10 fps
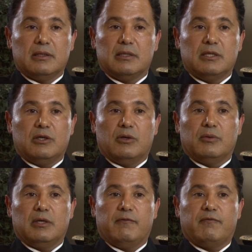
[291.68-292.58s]
You
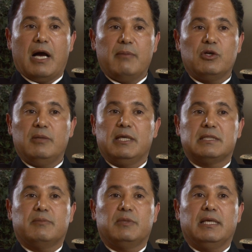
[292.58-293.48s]
know, if I'm going to make
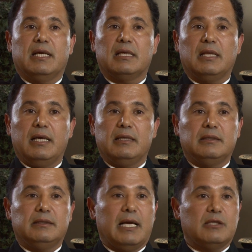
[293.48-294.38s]
somebody hairline
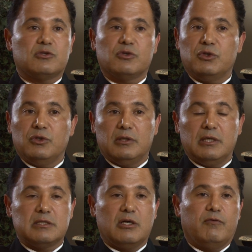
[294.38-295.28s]
not so good,
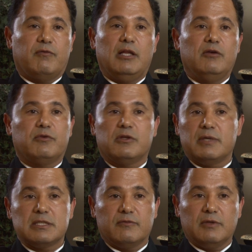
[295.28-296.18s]
it's going to follow them for the
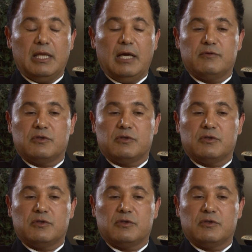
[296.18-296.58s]
rest of their life.